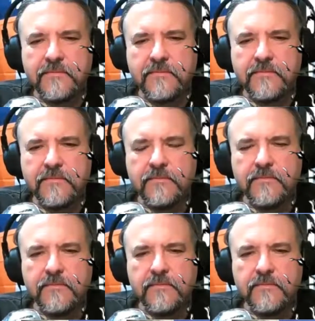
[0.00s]
do anything
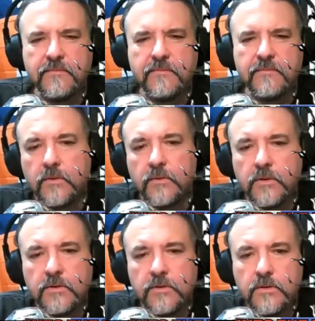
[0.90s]
special.
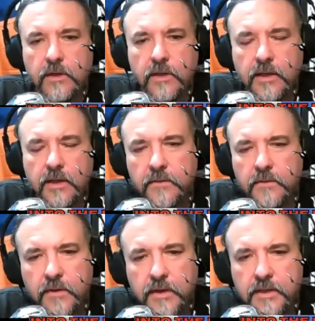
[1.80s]
But do you get a lot of
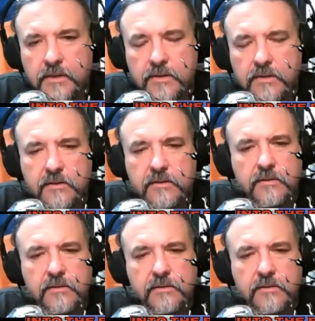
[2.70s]
advice?